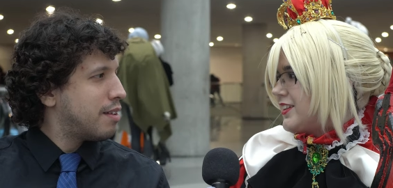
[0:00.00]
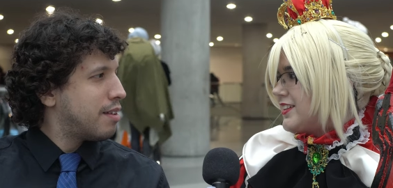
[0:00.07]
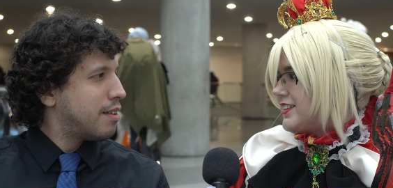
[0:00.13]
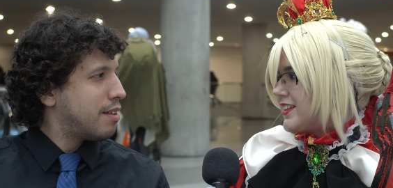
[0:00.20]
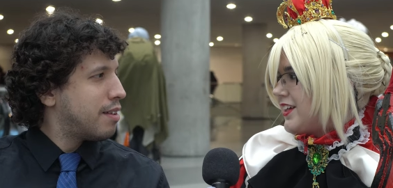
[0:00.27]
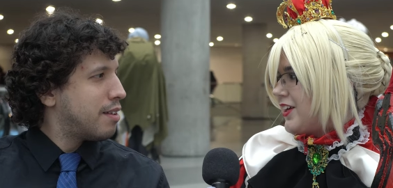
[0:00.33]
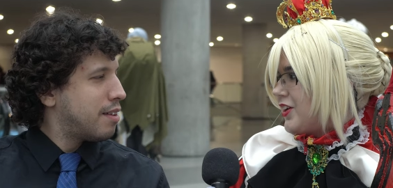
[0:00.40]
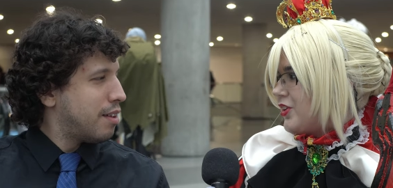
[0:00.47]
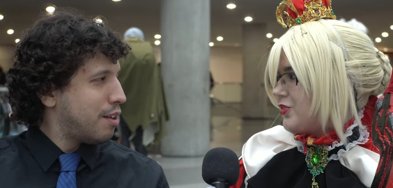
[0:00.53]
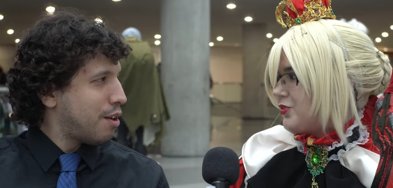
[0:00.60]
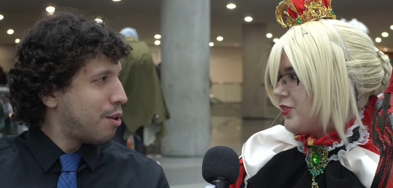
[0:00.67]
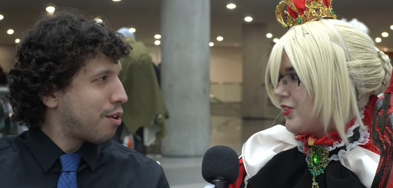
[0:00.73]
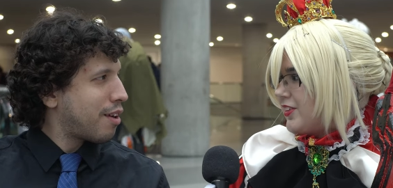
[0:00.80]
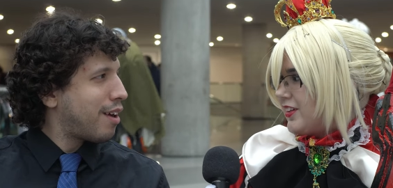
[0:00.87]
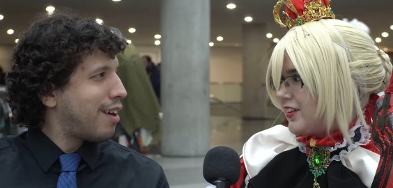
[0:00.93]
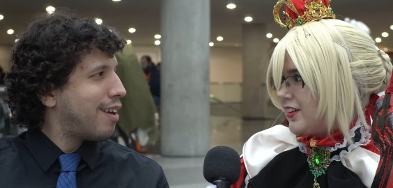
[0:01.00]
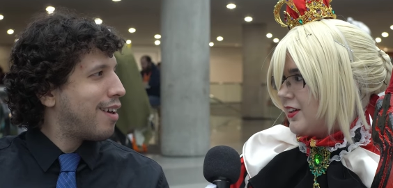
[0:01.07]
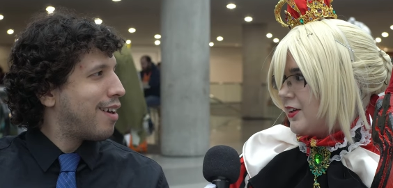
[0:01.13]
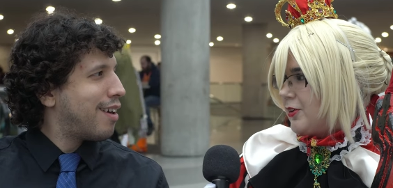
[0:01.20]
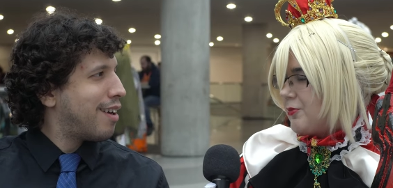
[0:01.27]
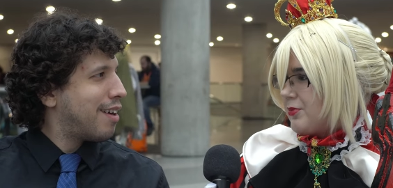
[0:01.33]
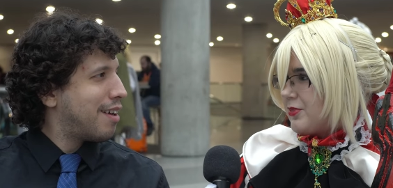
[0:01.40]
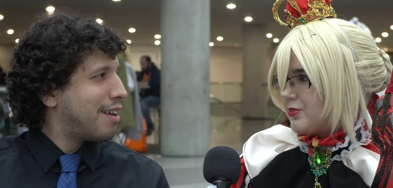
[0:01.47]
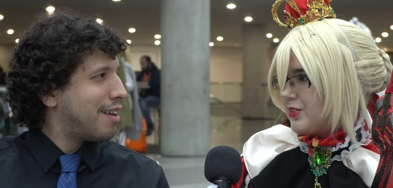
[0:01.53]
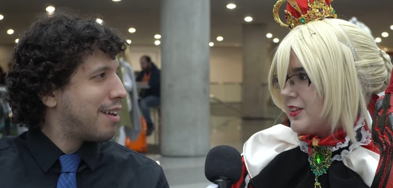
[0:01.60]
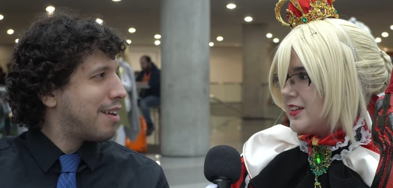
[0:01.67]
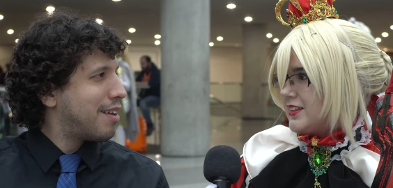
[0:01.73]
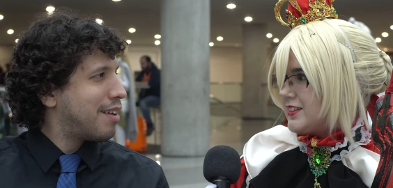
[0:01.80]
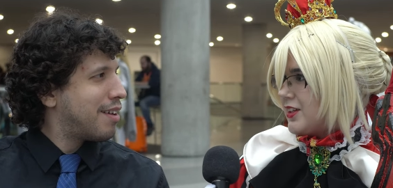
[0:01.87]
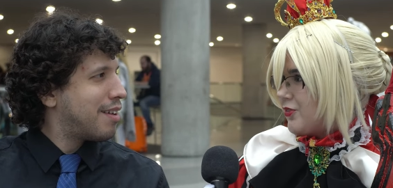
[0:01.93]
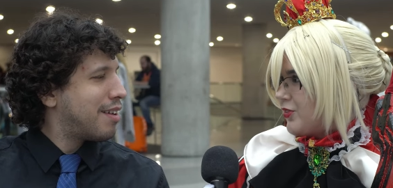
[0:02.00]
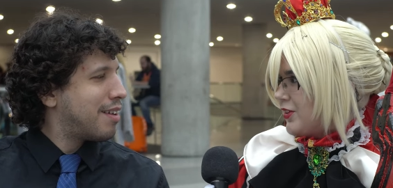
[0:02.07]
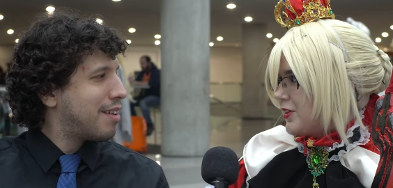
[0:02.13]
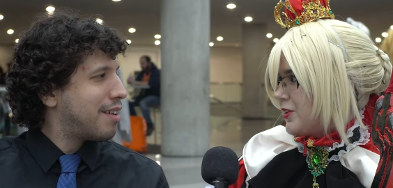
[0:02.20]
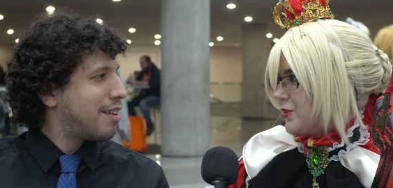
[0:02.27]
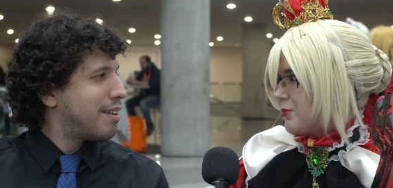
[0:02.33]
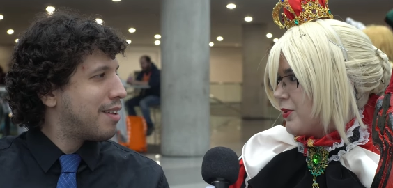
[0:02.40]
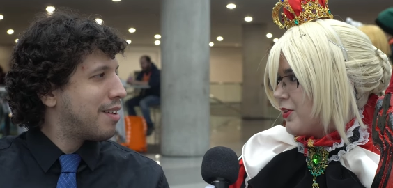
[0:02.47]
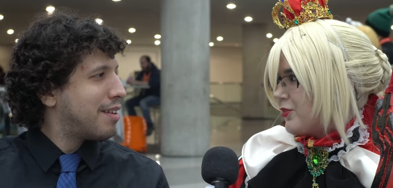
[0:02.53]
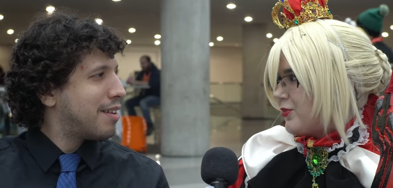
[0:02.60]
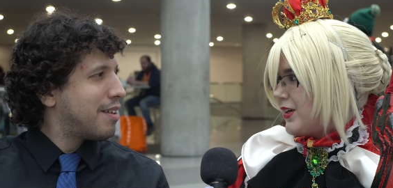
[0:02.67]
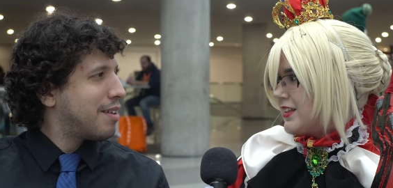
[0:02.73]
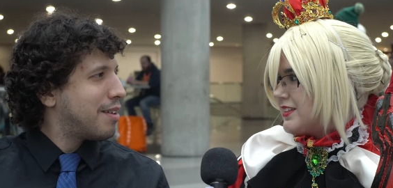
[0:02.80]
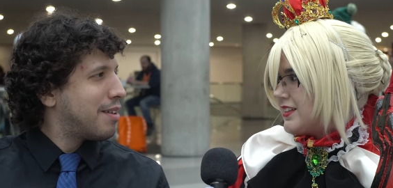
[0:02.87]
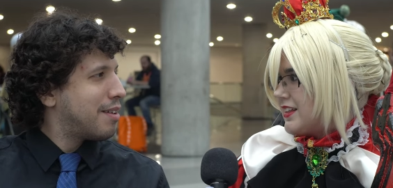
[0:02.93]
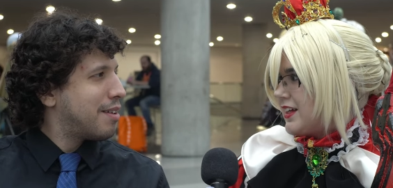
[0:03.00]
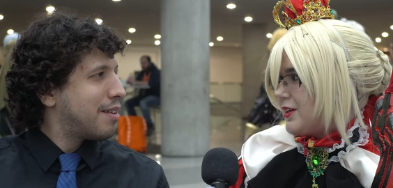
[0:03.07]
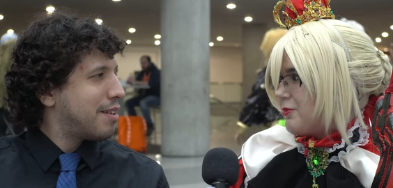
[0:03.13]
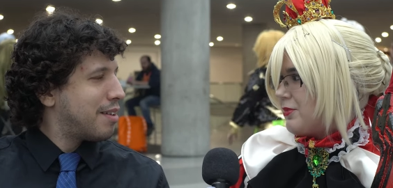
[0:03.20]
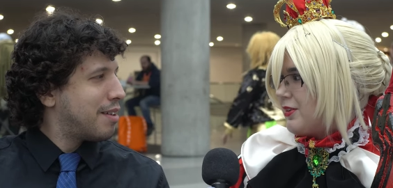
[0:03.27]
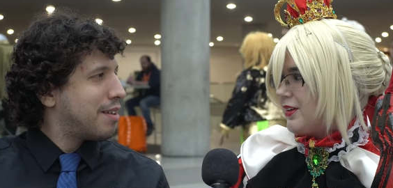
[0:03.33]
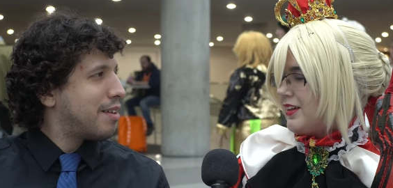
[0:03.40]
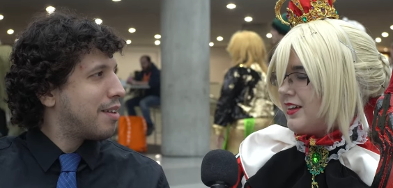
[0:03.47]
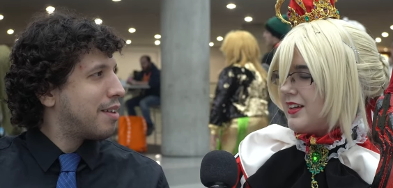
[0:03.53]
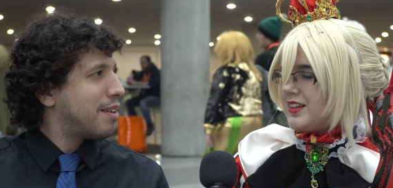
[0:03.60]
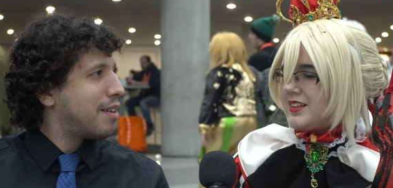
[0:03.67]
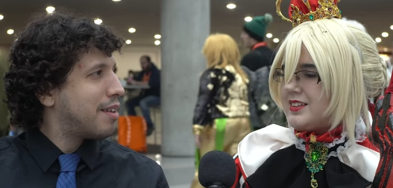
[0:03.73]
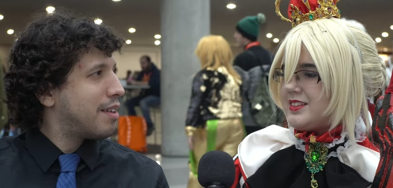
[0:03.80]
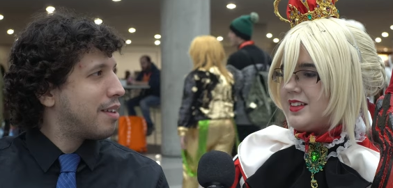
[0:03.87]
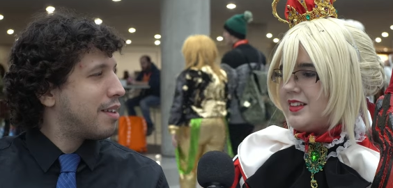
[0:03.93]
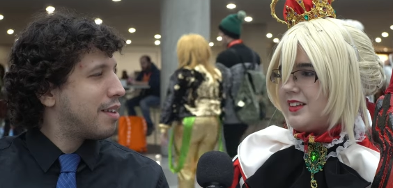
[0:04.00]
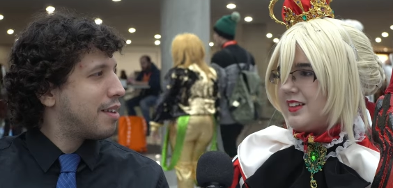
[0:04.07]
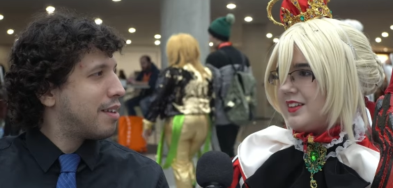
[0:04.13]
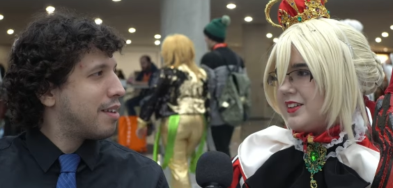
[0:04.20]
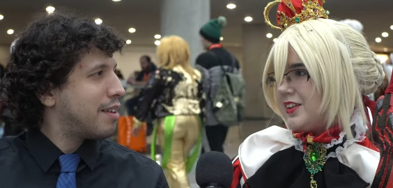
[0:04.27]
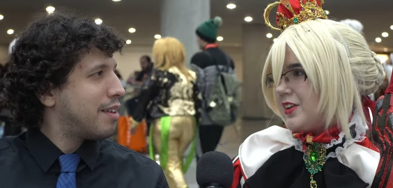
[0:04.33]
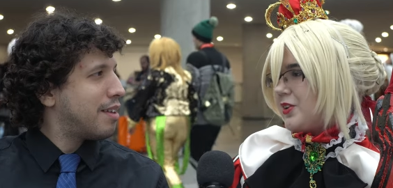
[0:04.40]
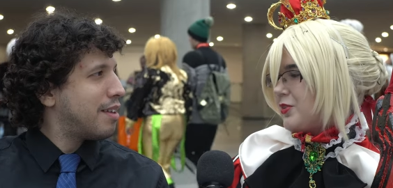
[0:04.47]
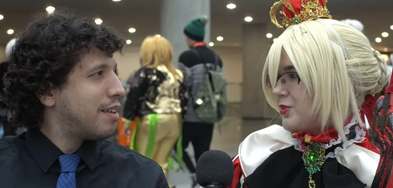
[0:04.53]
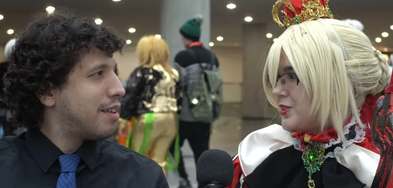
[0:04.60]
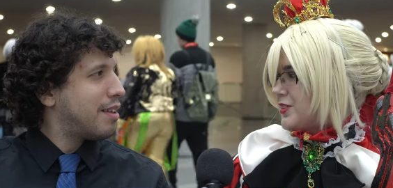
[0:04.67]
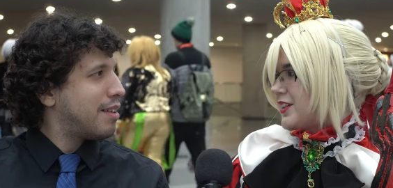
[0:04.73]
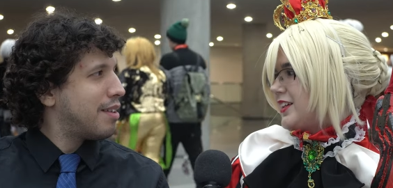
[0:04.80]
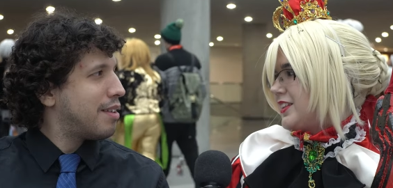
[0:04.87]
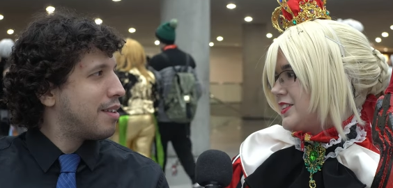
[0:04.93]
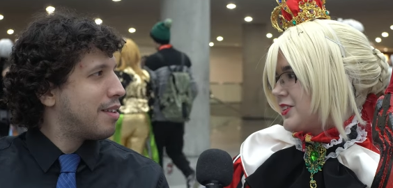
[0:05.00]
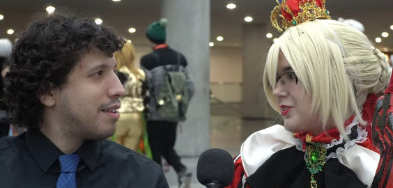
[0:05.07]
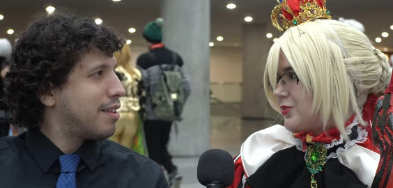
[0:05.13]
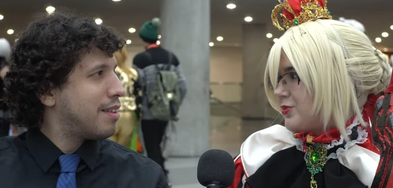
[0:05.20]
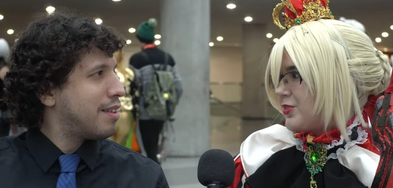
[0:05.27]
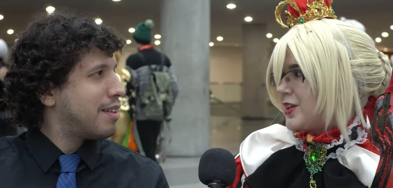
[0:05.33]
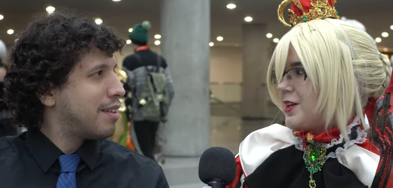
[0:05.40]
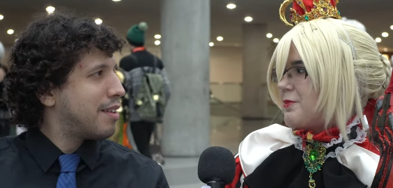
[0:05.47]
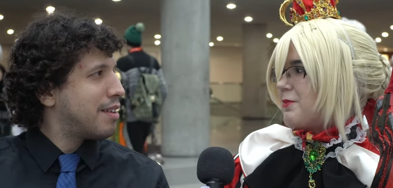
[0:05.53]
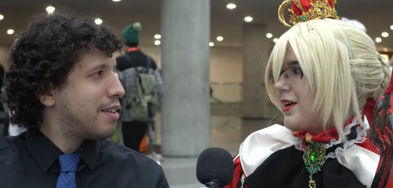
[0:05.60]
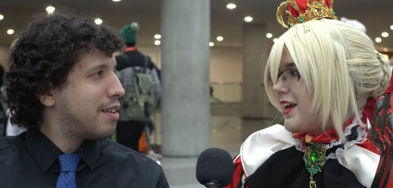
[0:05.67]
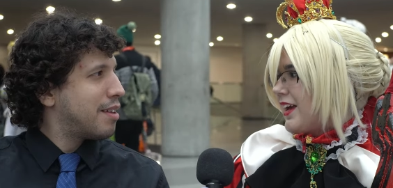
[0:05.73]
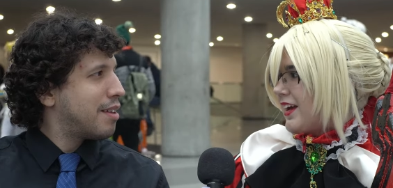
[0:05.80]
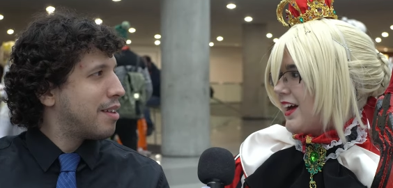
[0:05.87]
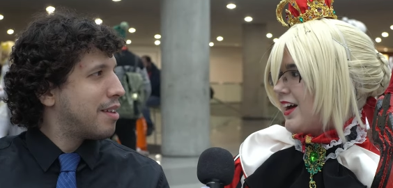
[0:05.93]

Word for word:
Speaker 1: this year for the release of the new Birth by Sleep. So, you know, it was good to remake